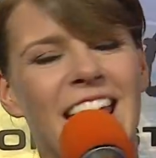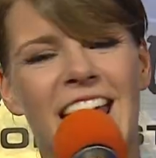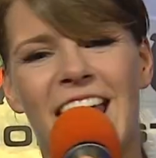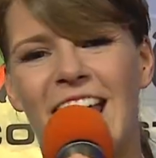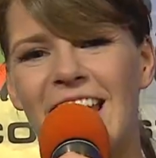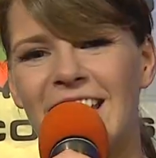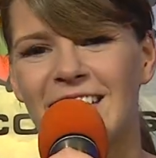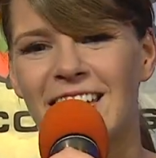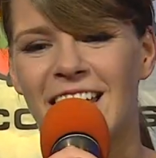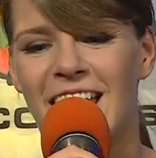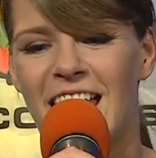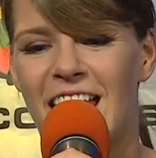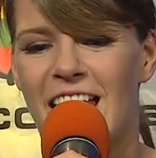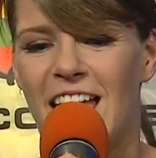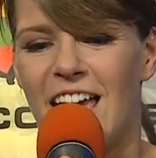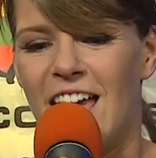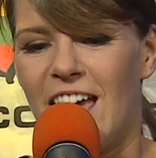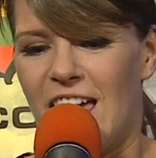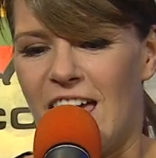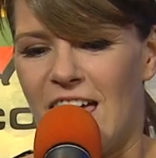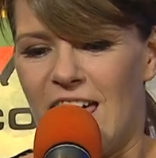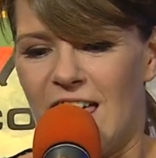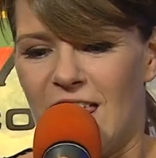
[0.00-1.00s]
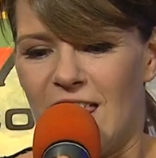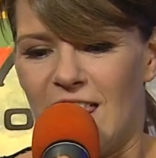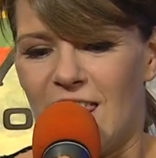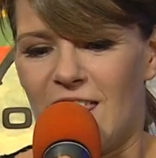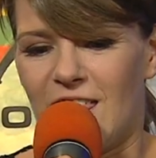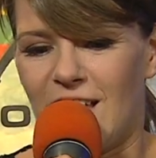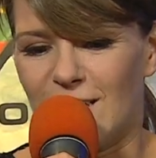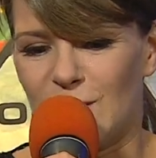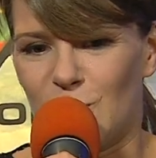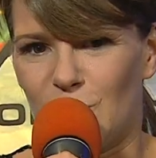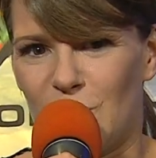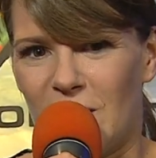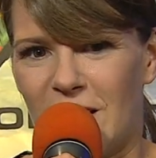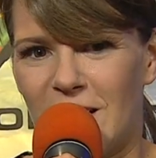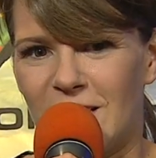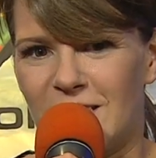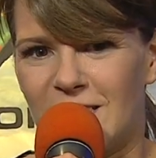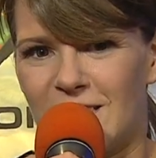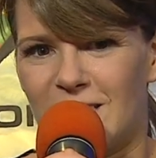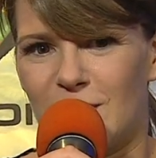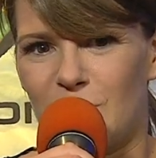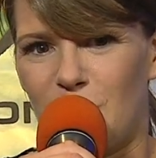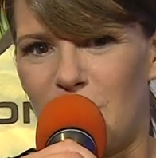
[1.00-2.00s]
And that's why
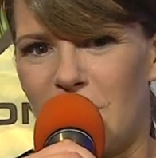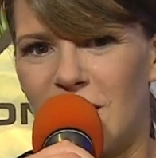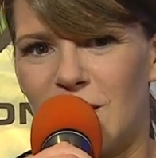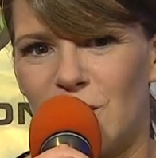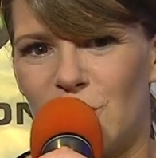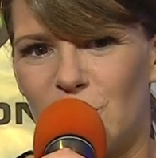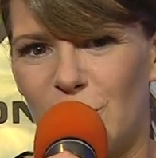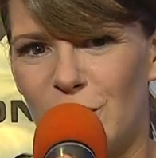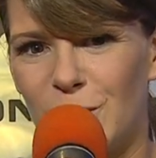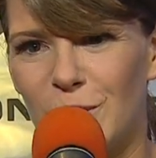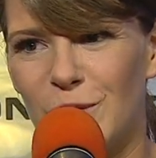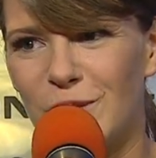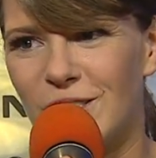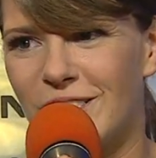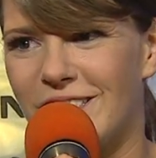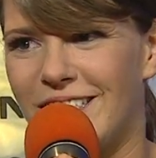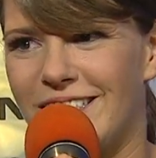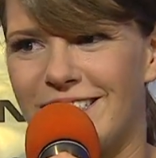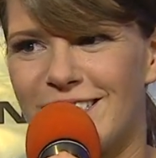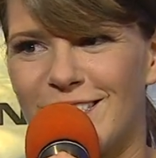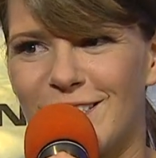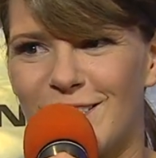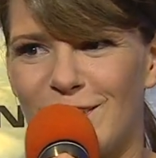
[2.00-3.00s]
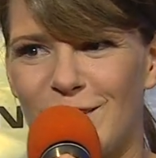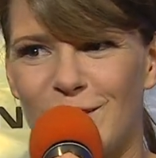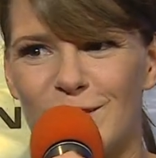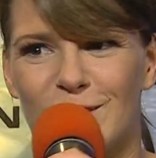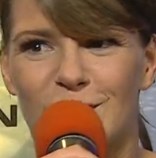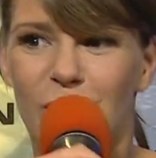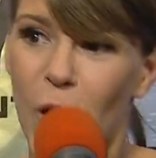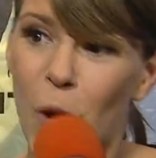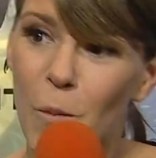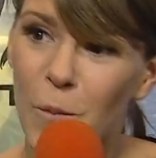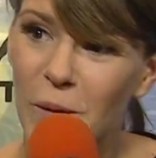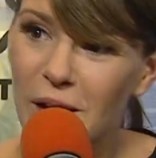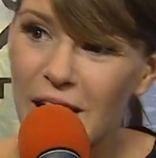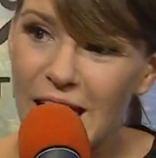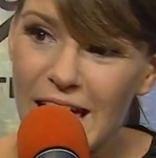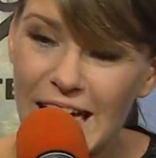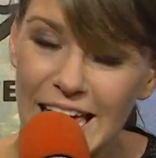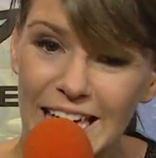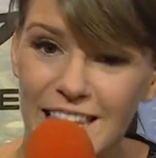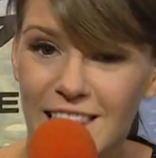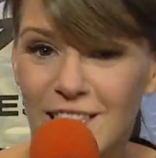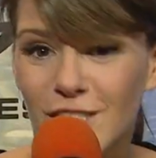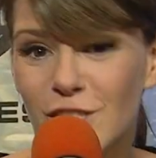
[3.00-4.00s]
it's been chosen to go to Copenhagen.